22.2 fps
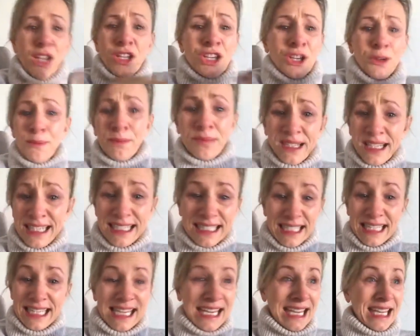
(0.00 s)

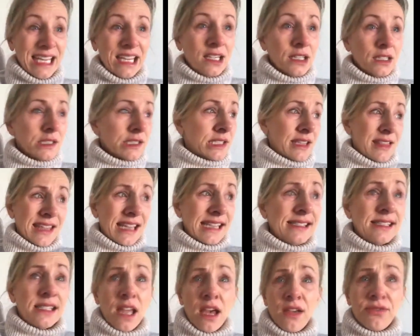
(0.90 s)
completely healed,
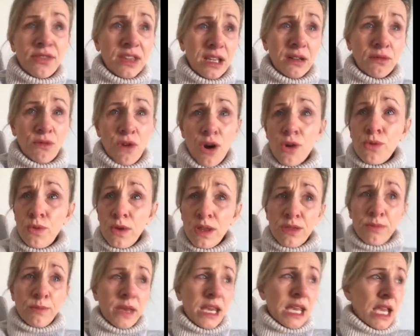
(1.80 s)
there's nothing wrong
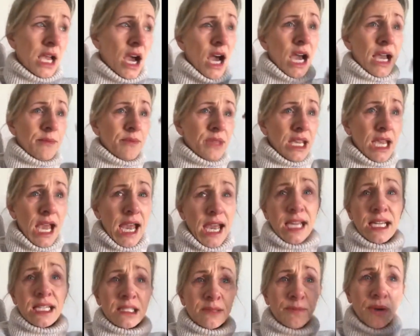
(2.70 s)
with me, I'm the
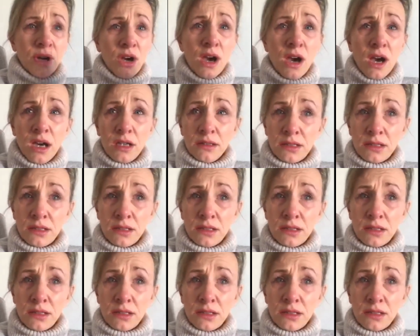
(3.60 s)
expert.